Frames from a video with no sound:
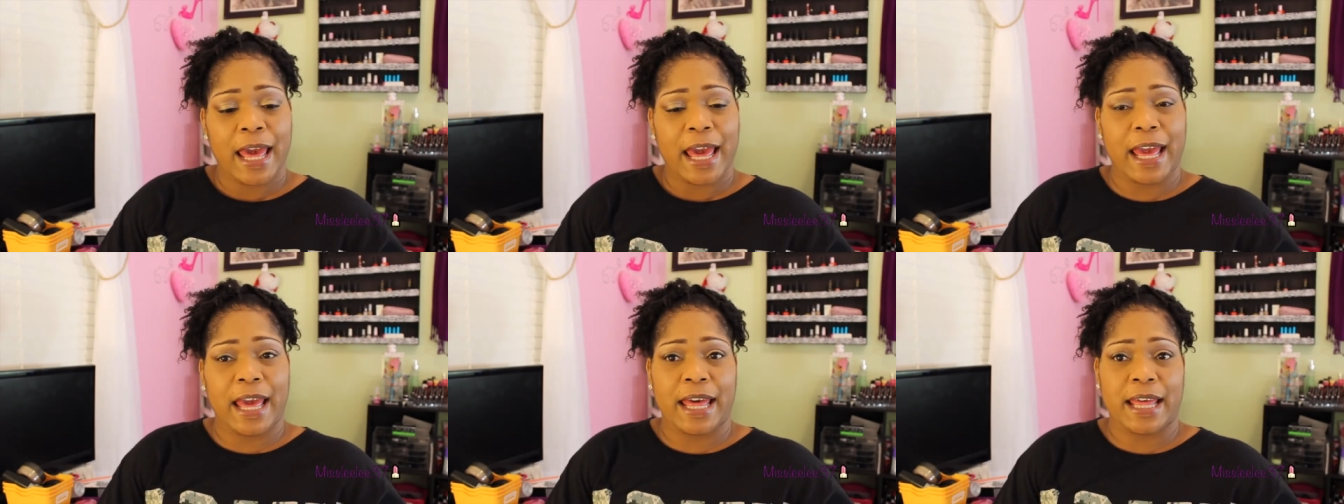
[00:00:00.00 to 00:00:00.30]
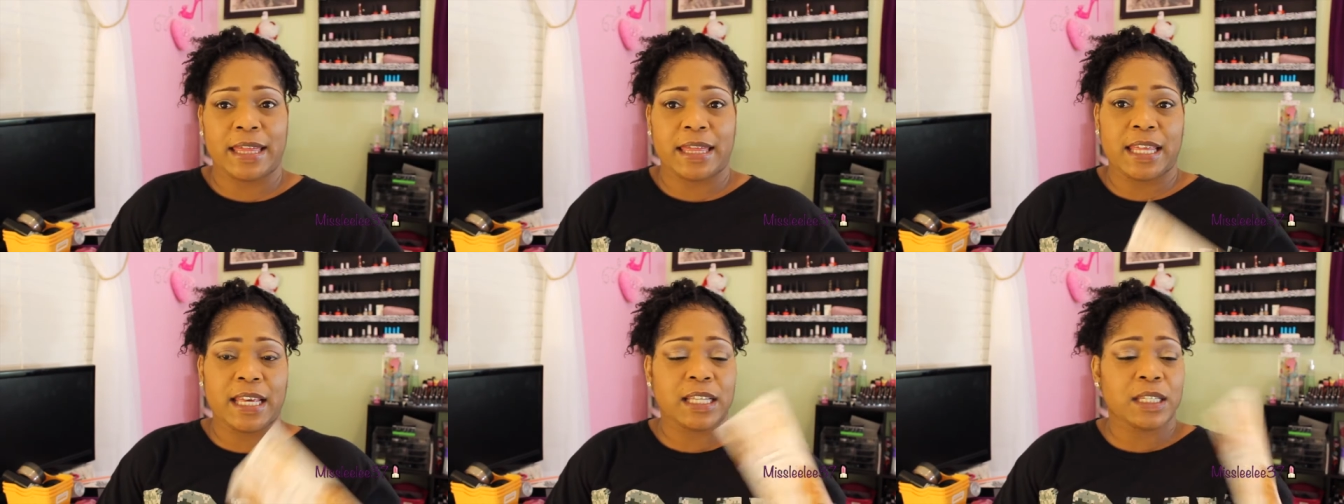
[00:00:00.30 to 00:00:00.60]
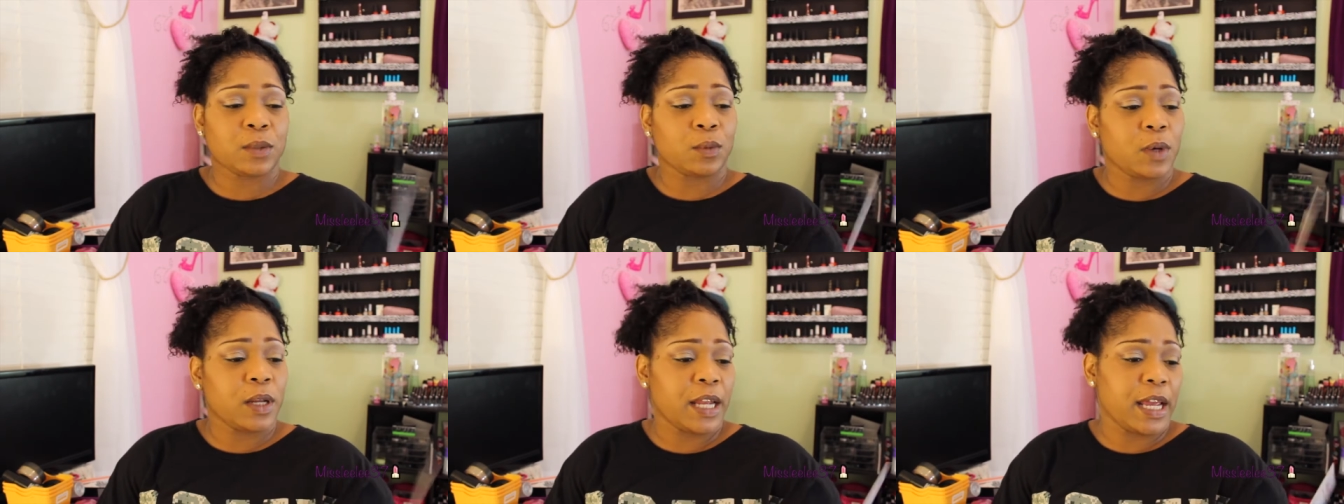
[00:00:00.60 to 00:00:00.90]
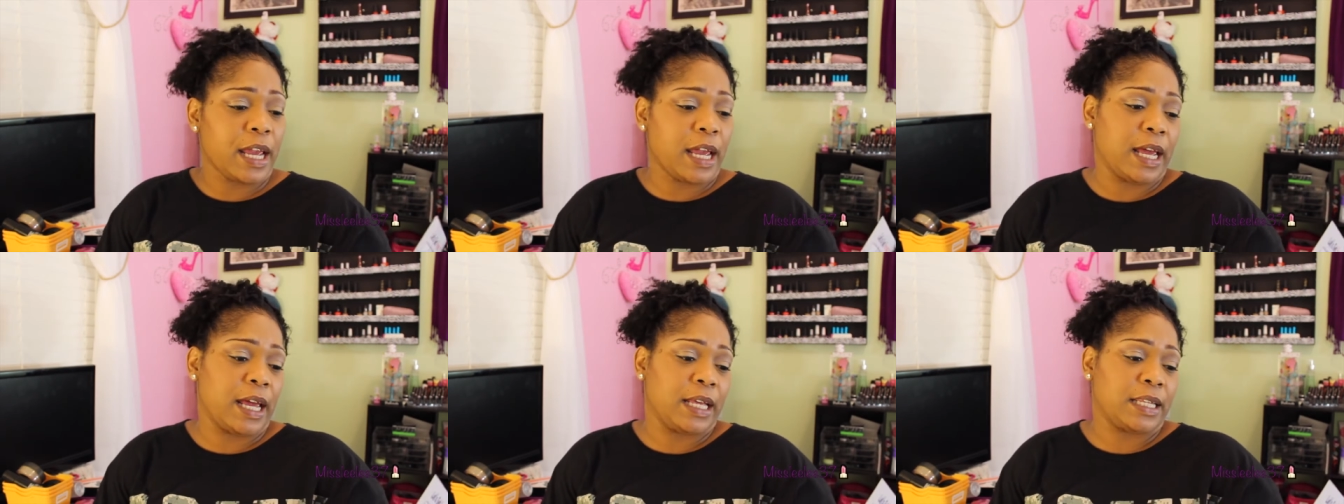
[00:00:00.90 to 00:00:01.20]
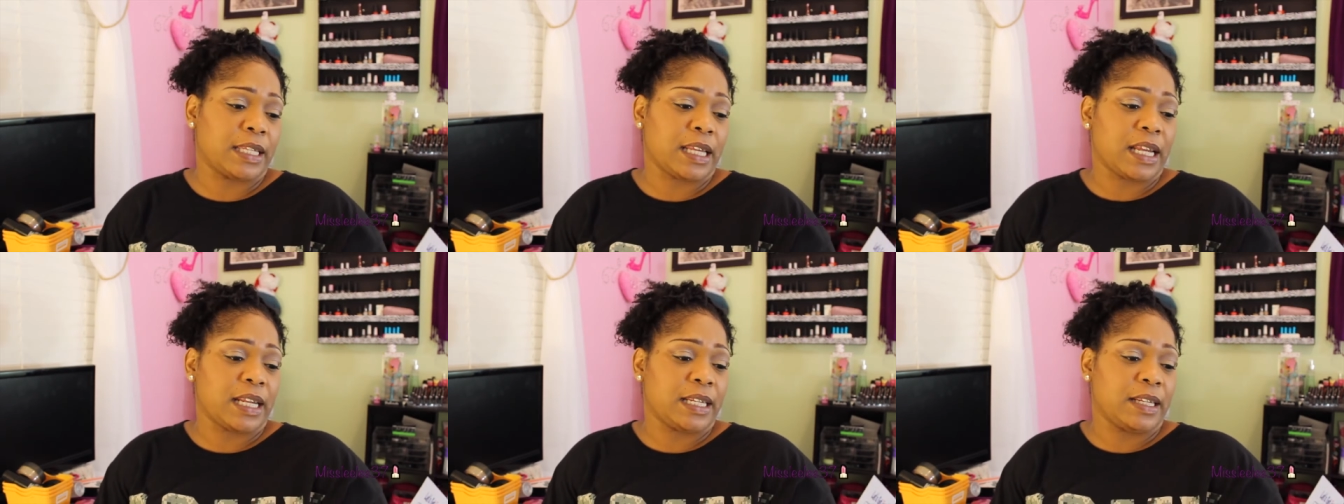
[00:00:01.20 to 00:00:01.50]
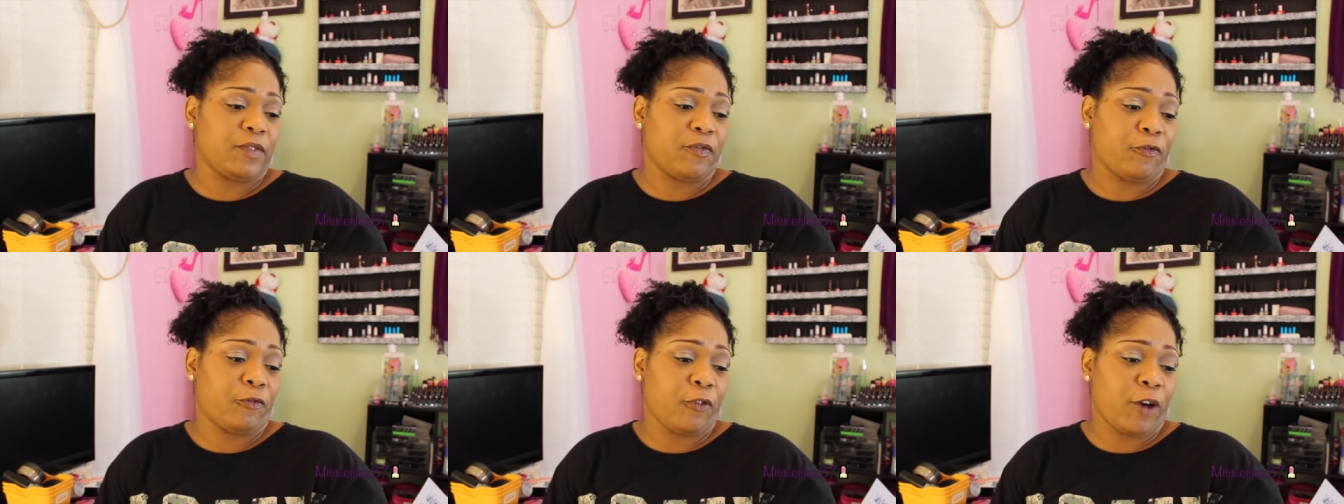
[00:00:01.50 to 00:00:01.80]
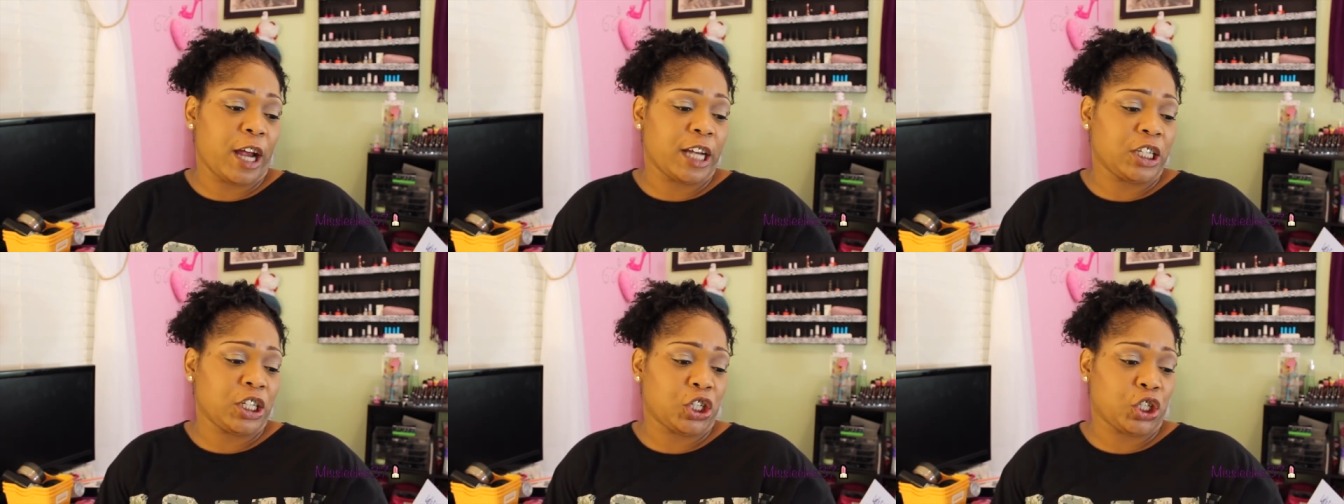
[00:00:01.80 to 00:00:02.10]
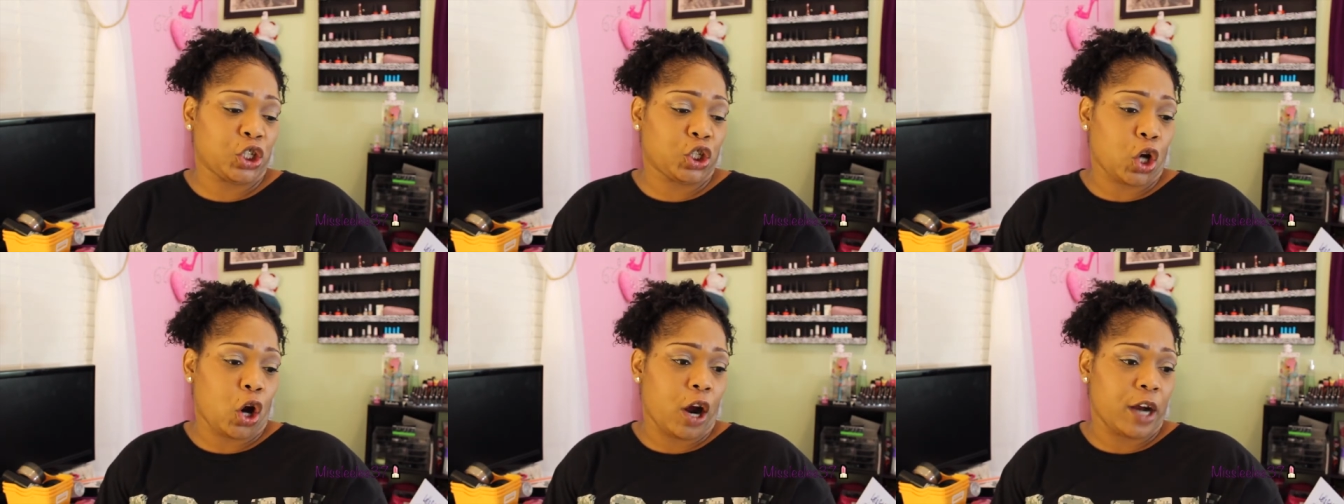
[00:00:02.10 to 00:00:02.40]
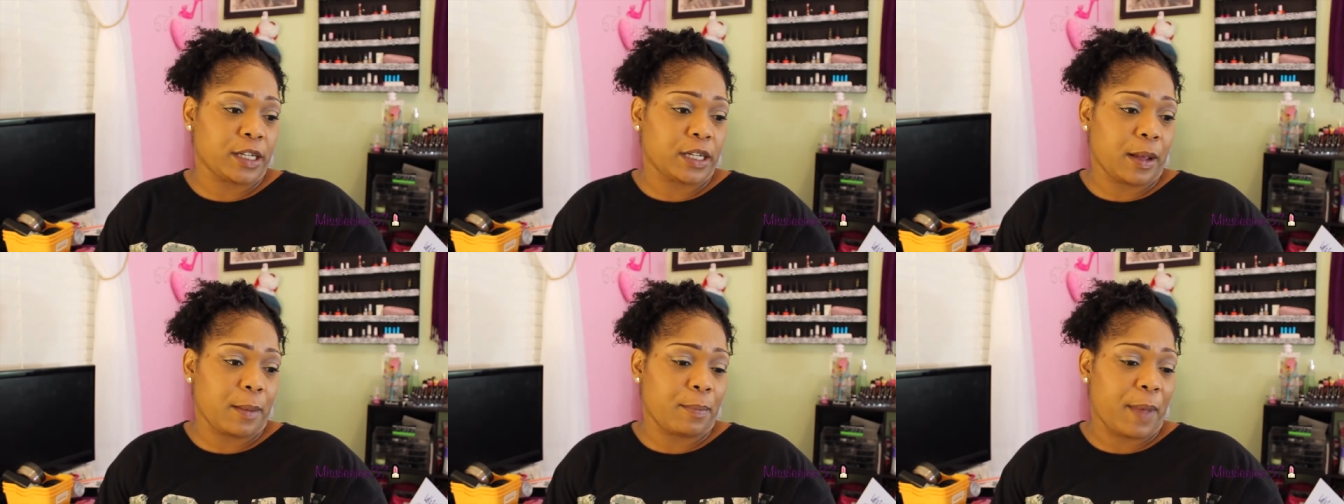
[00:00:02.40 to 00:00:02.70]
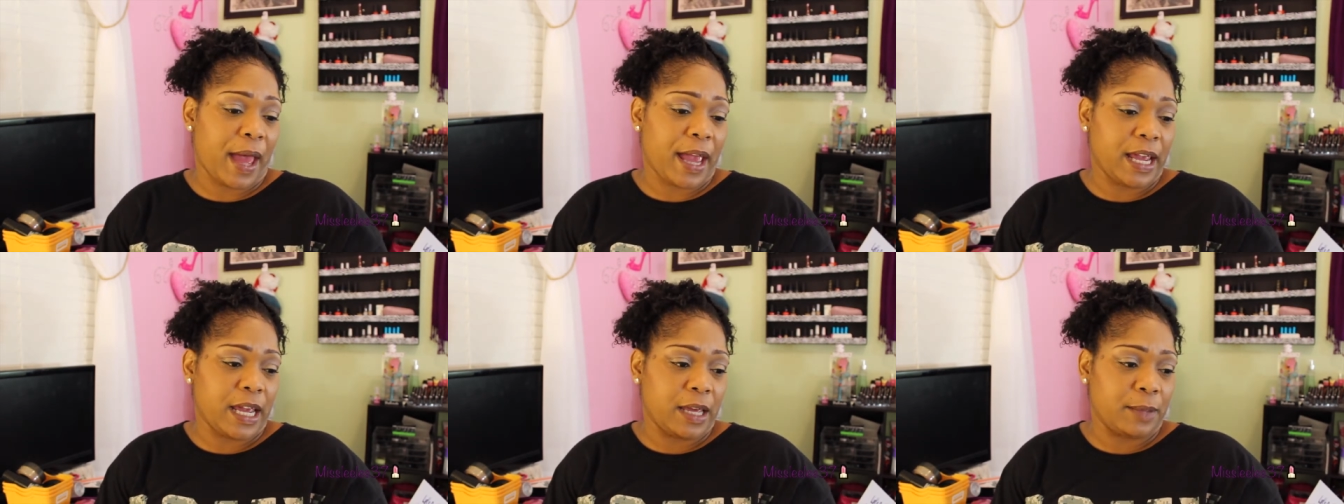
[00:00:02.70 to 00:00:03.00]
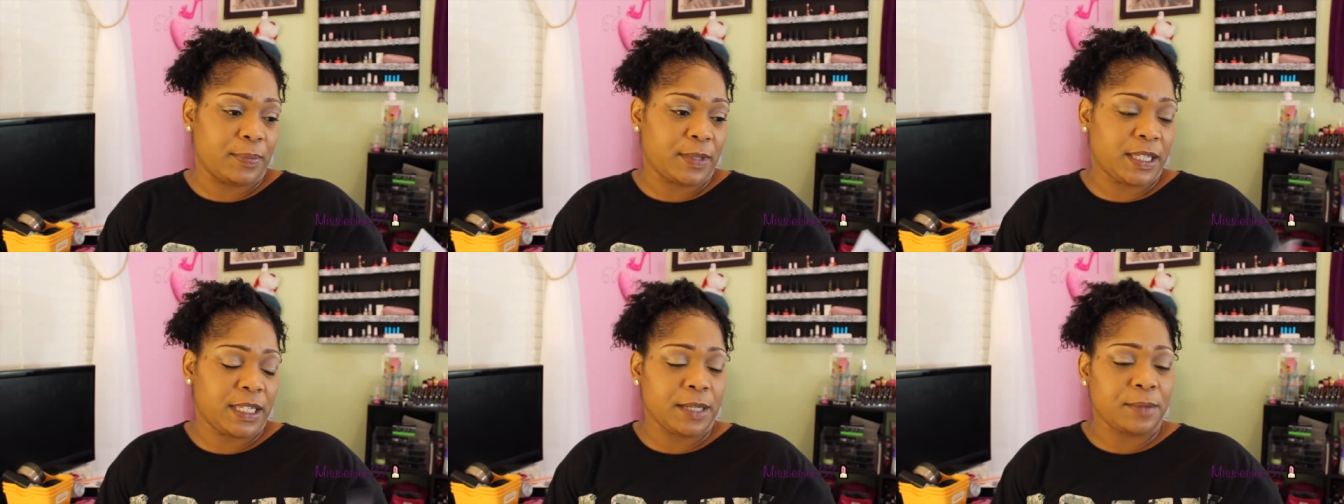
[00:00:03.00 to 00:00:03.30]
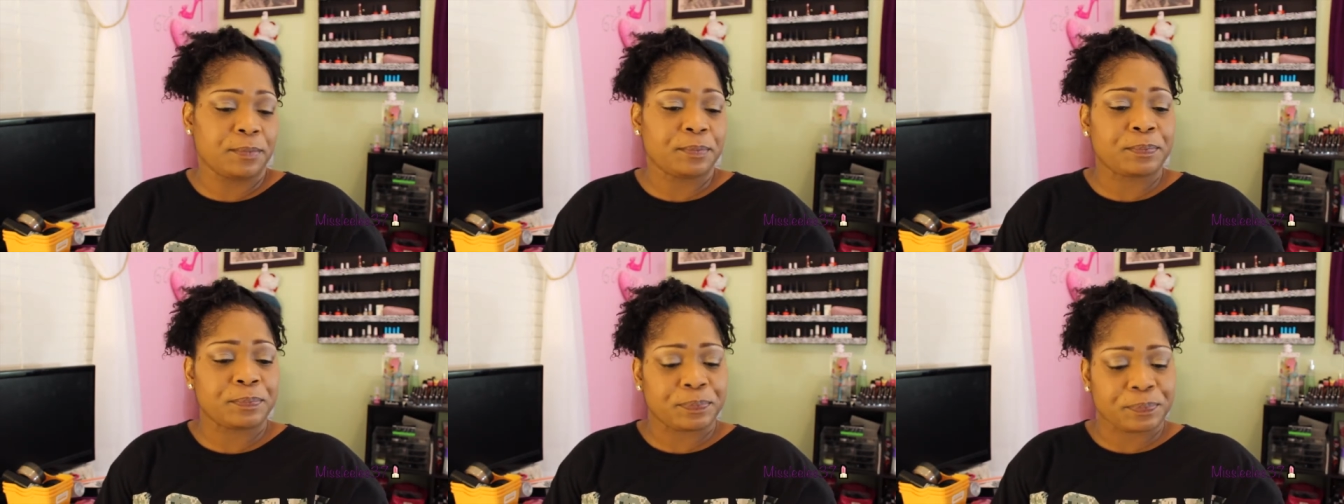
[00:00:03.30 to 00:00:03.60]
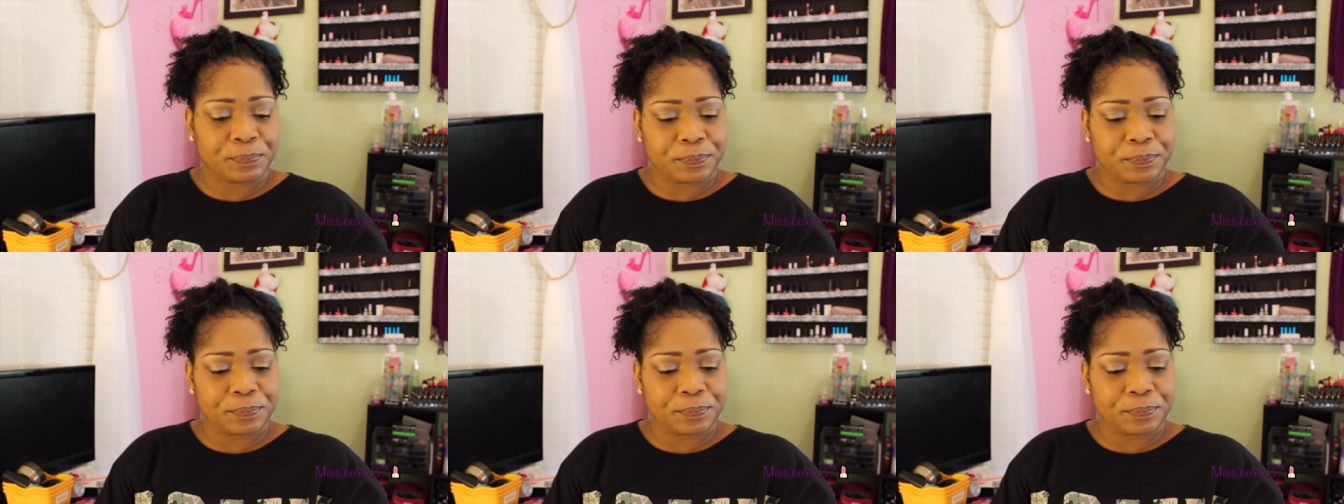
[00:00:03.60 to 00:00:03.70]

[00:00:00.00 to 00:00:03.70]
And this one is Fresh Start by Ipsy.